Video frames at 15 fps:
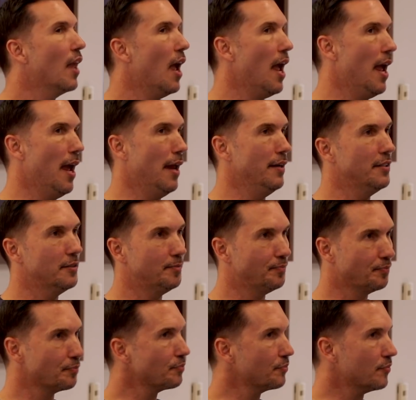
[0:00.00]
And
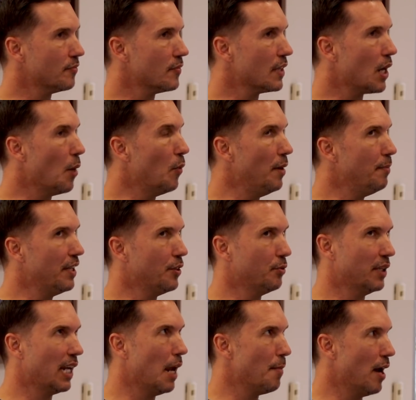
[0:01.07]
when
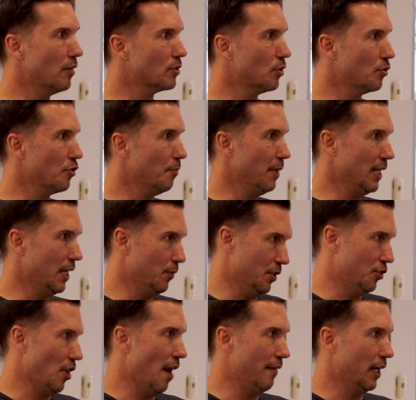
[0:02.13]
B3 came out, social media
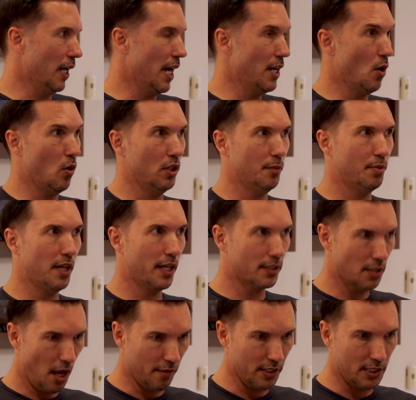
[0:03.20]
was driving, and
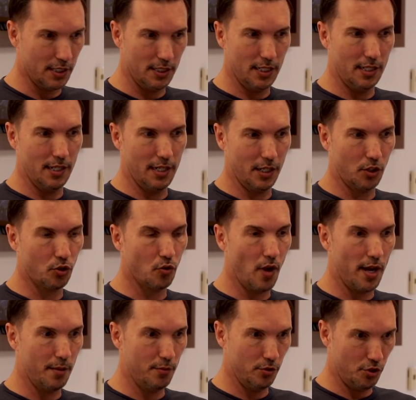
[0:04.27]
Olaplex obviously did an
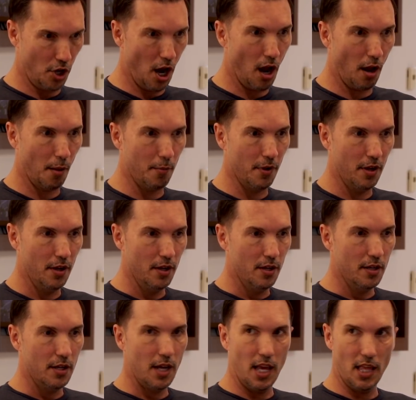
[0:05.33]
incredible job
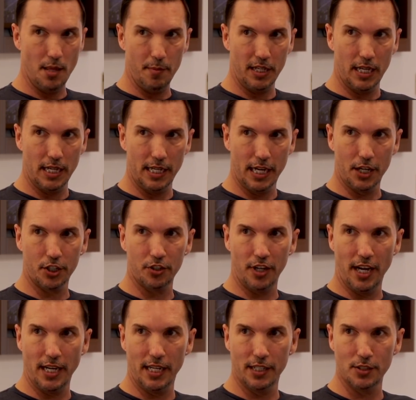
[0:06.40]
in the beginning at
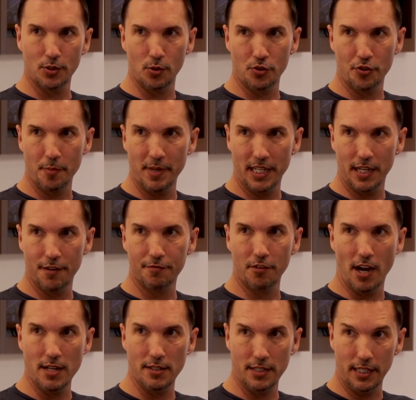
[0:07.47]
creating a social media
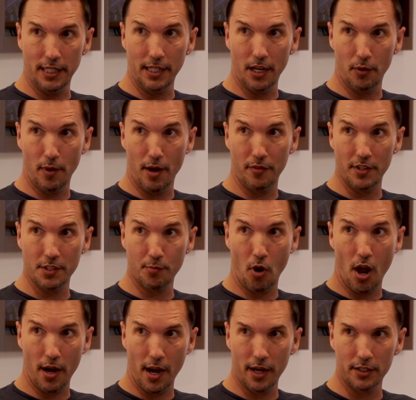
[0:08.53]
frenzy around this
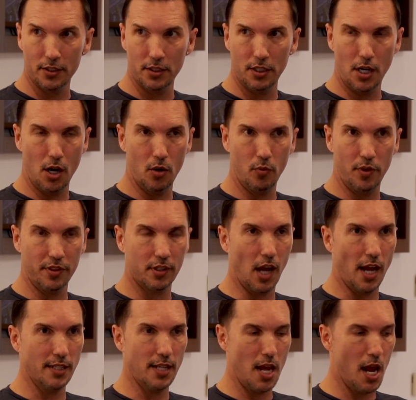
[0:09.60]
product, you know, with
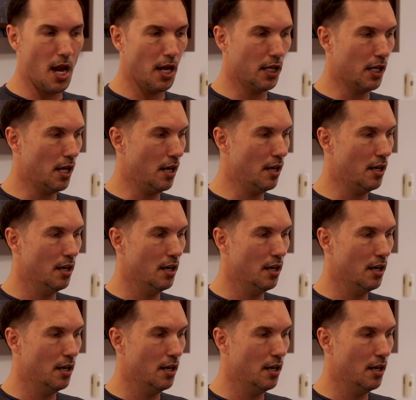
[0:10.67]
Guy Tang and,